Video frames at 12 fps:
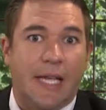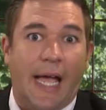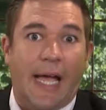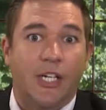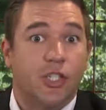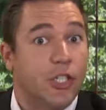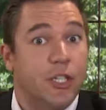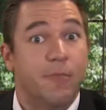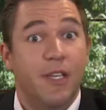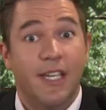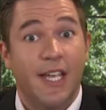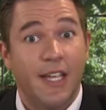actually
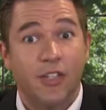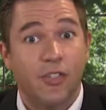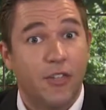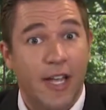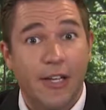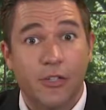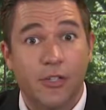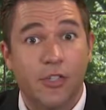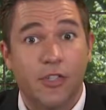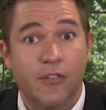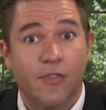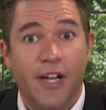be canceled out in
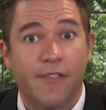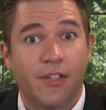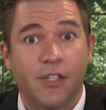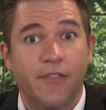survival